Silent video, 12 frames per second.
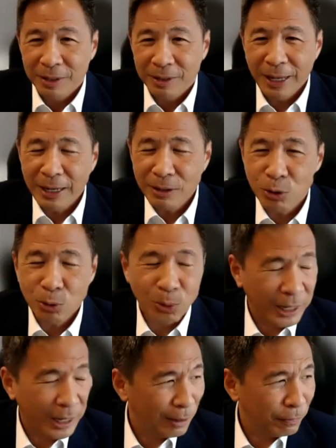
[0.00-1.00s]
Then you will
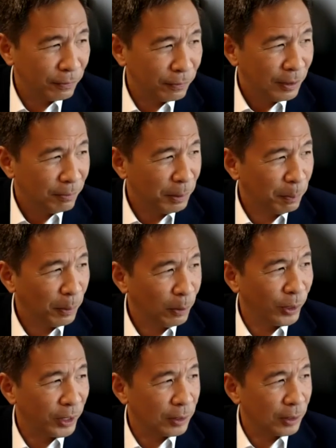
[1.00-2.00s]
have people
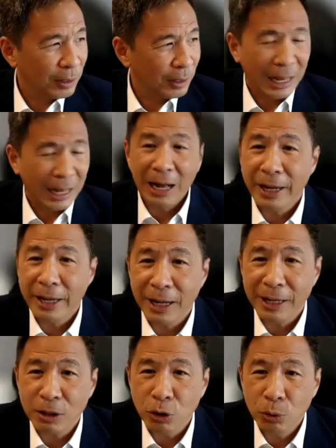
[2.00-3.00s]
with high
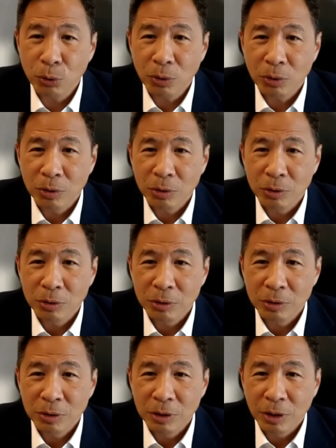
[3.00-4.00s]
IQ,
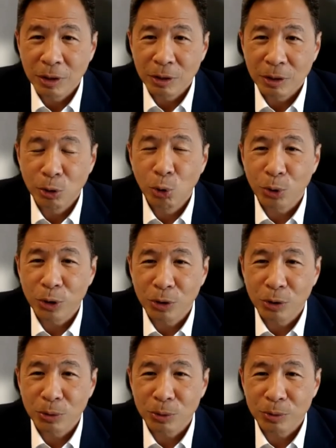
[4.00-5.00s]
low
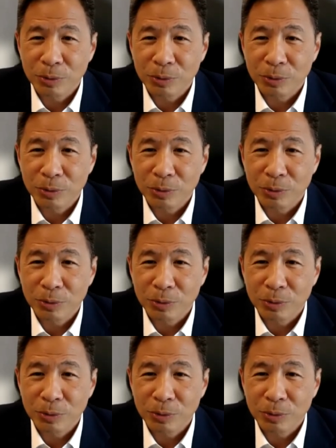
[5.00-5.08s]
EQ.